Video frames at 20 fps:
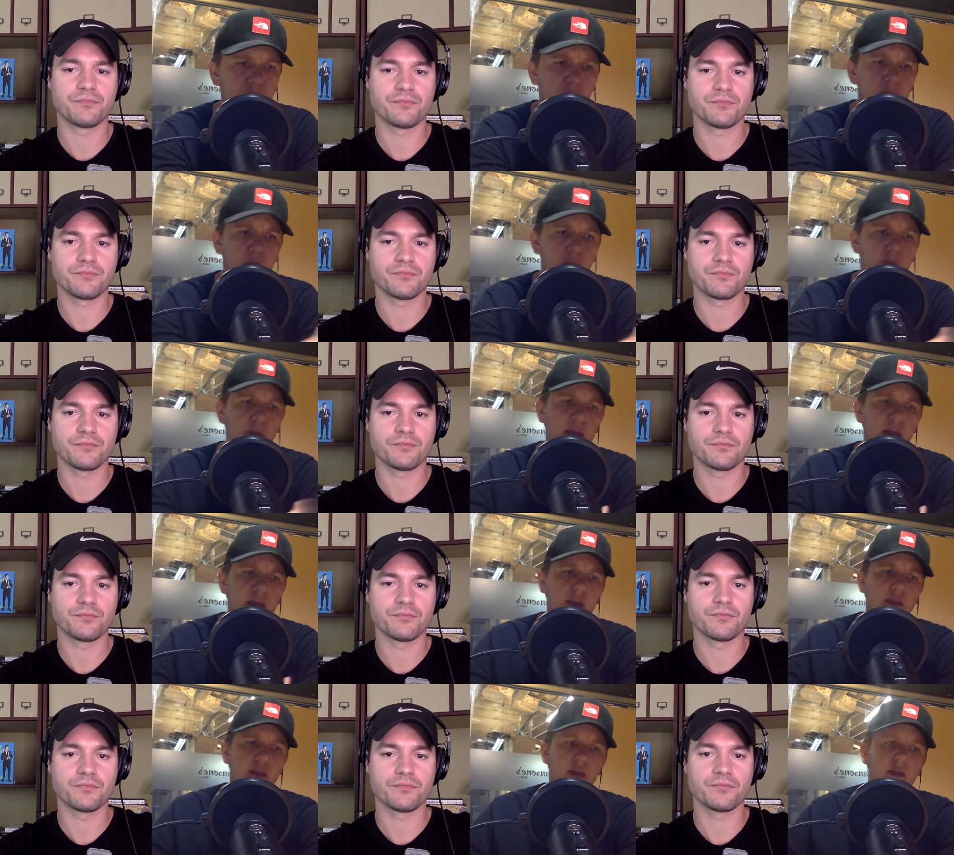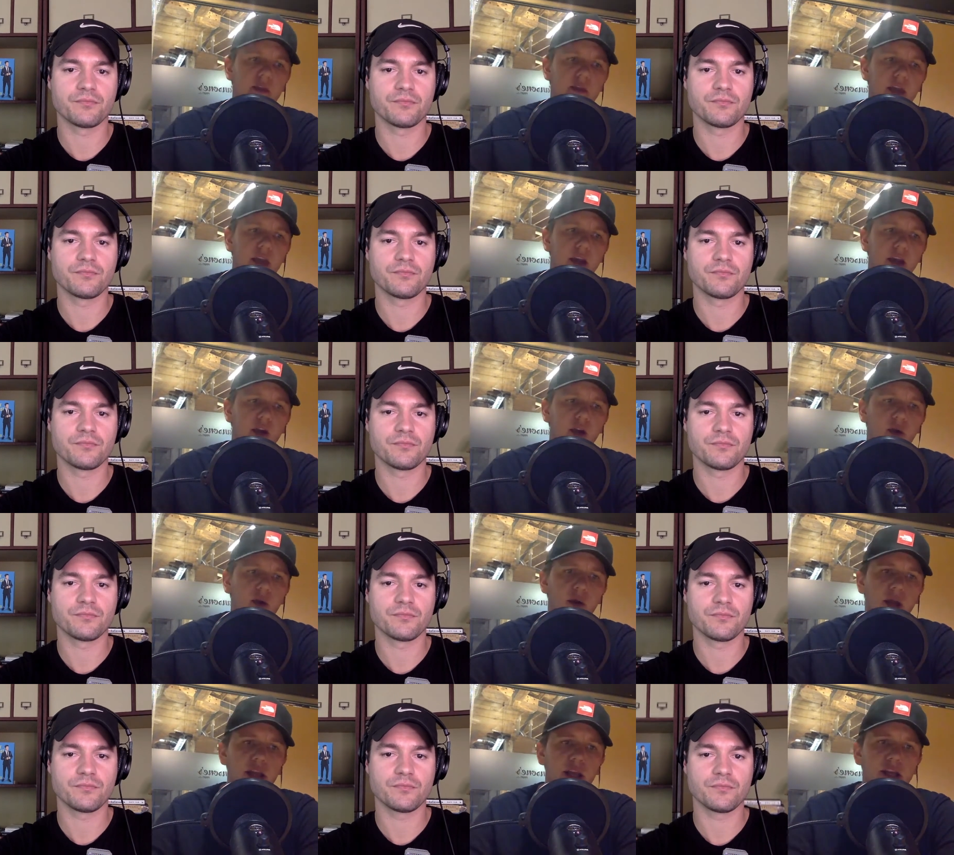Speaker 1: big thing
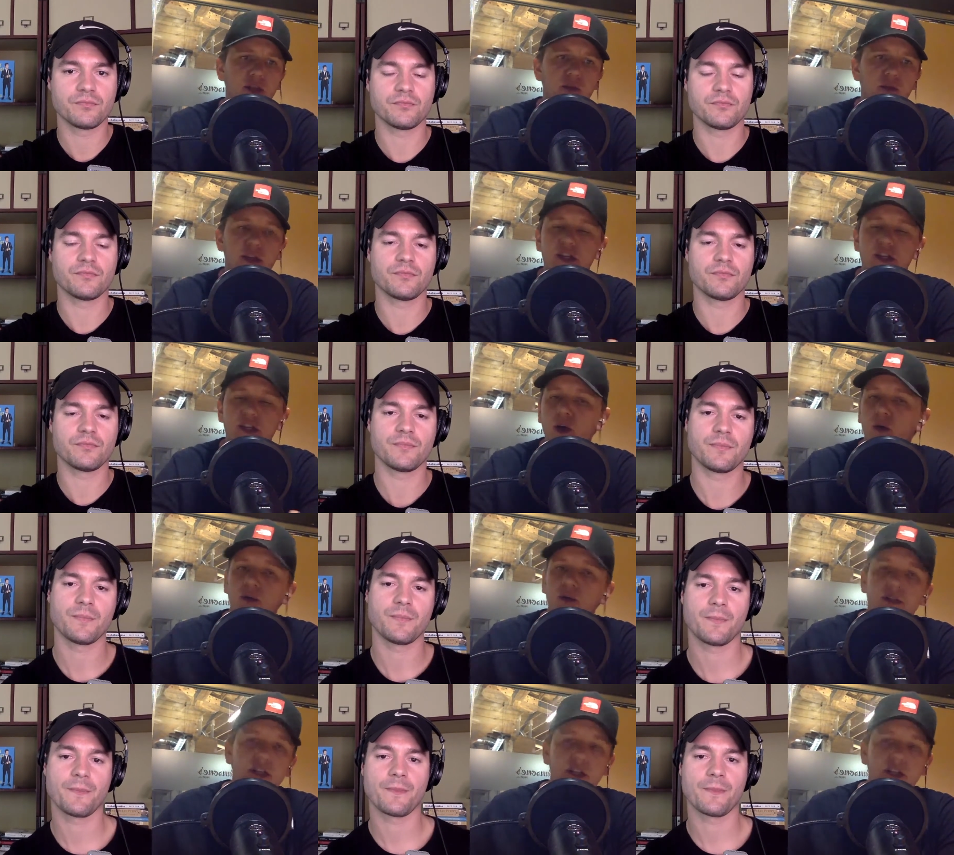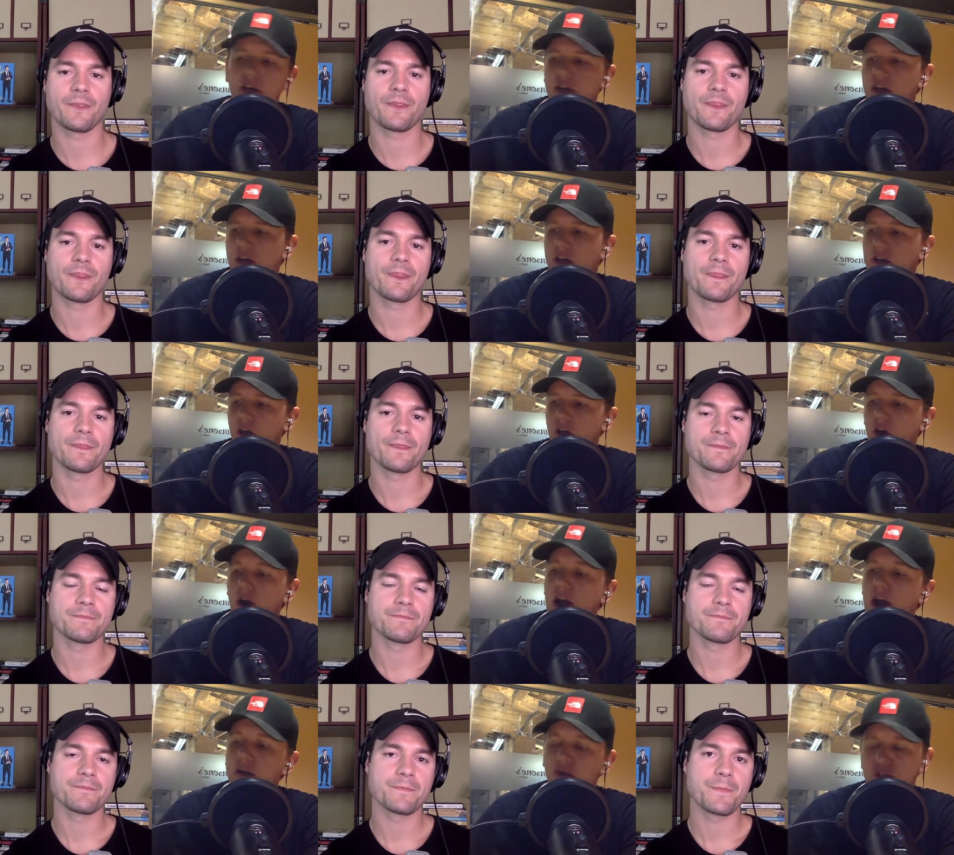there is we don't see
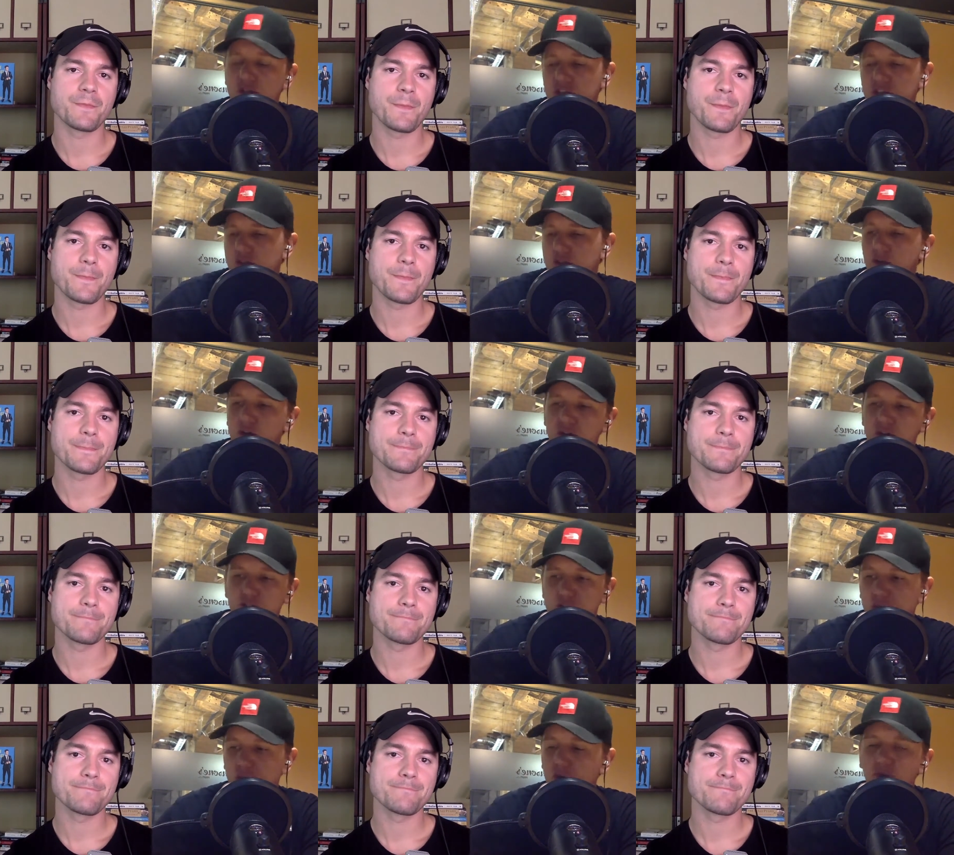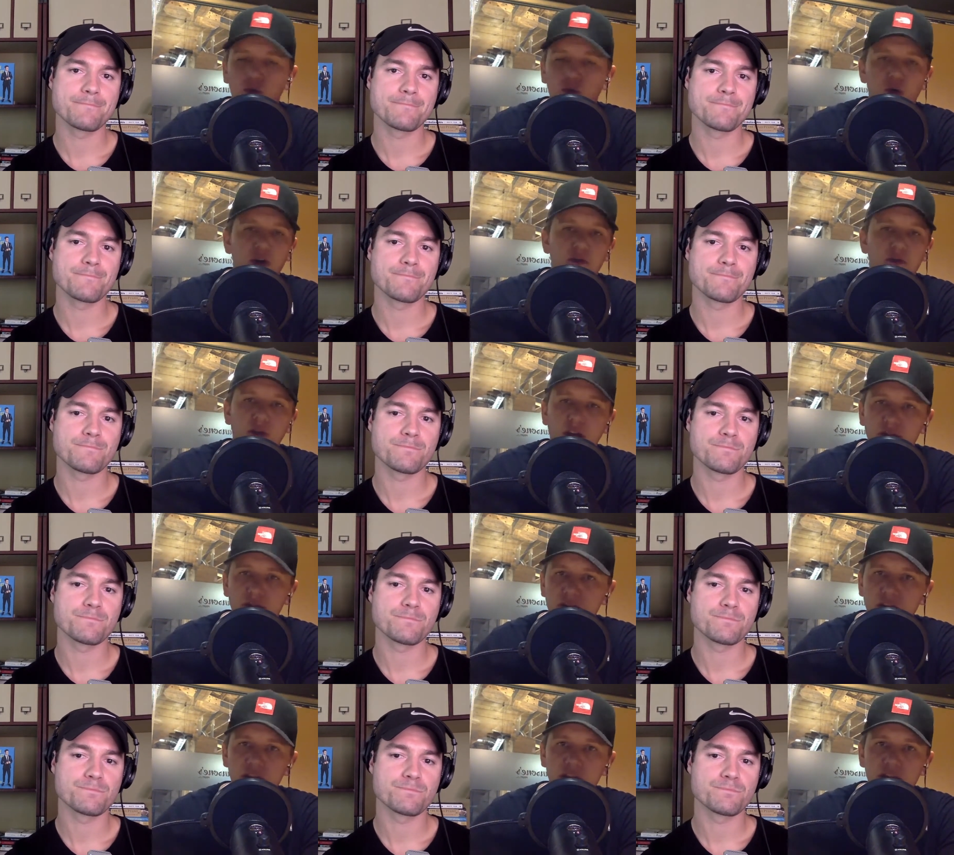our average conversion is about
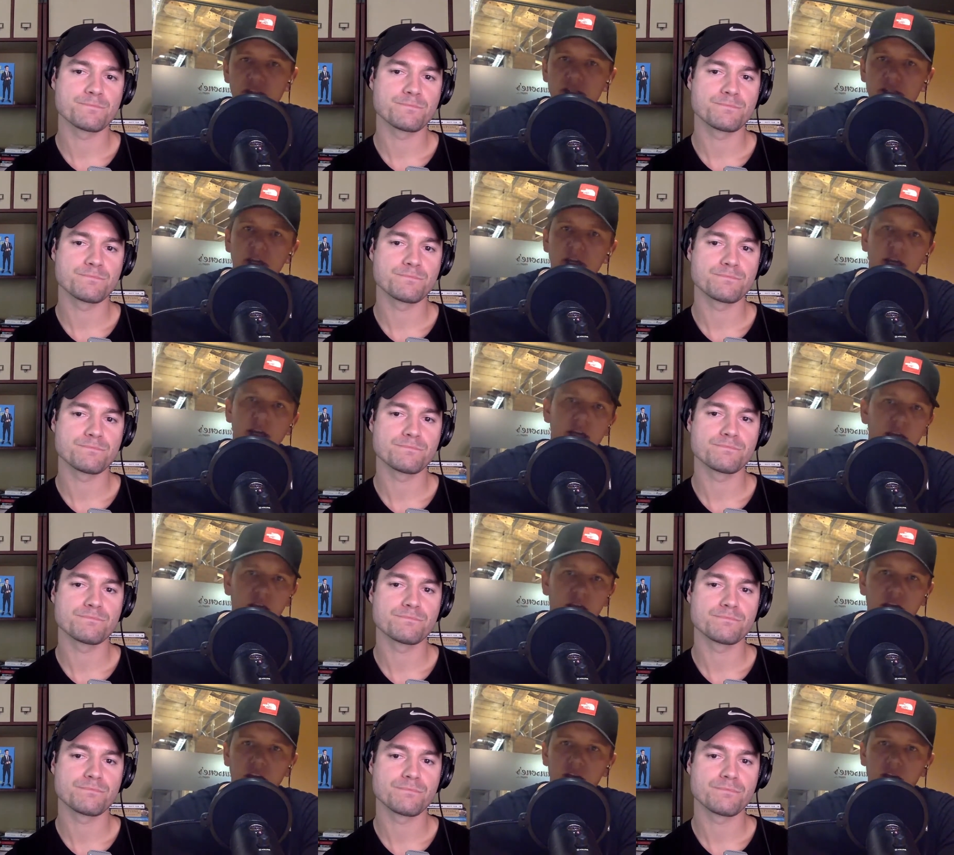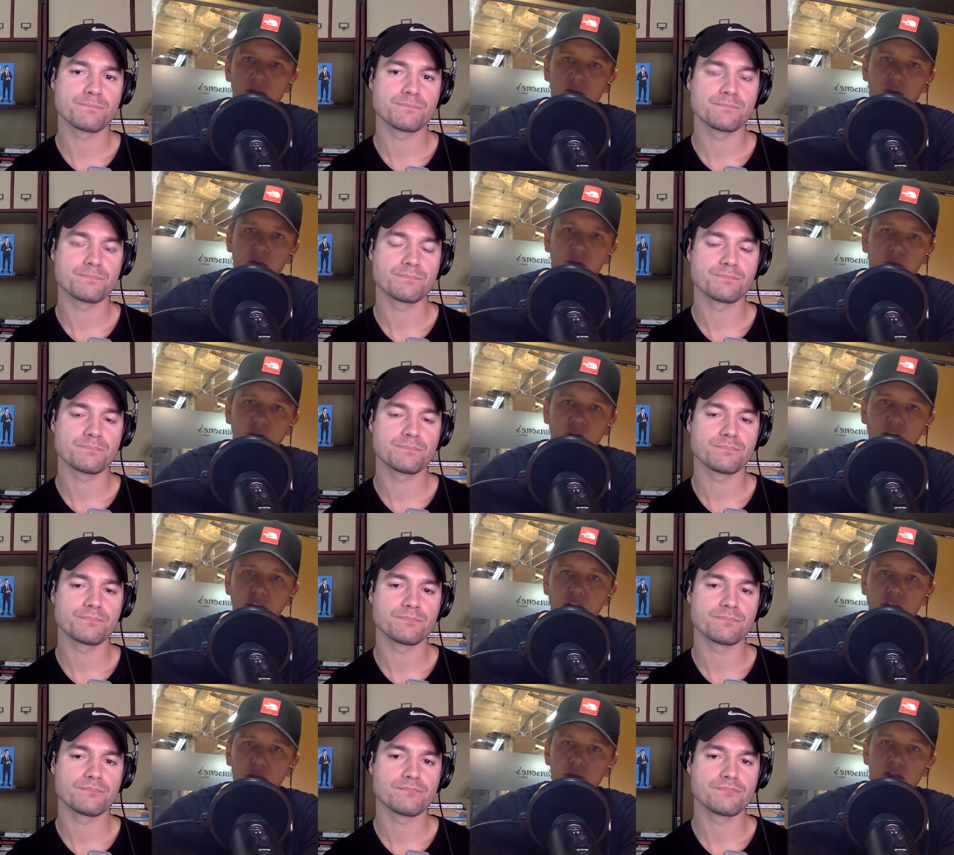45 days for an
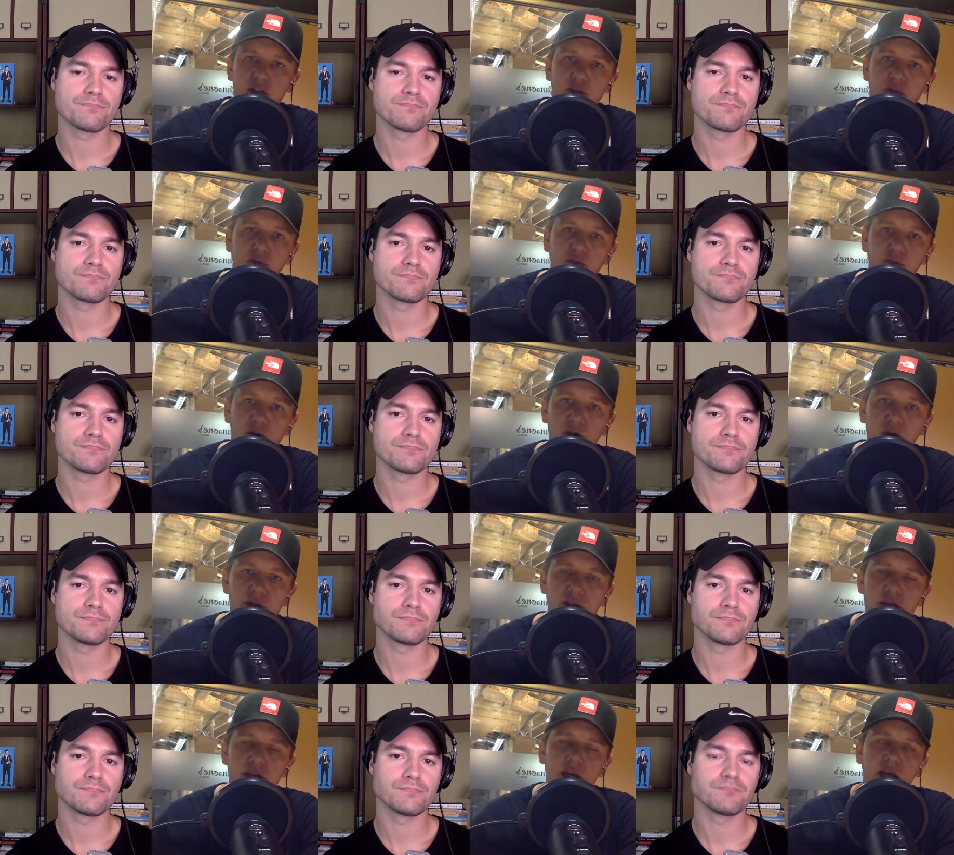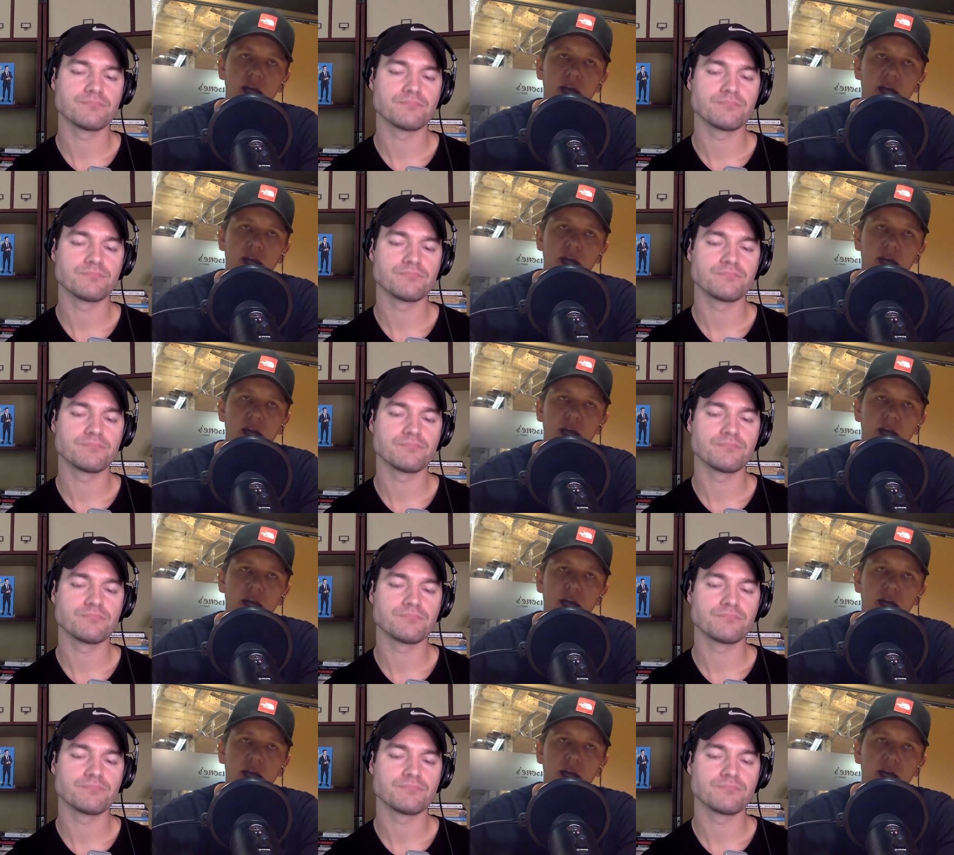account to convert.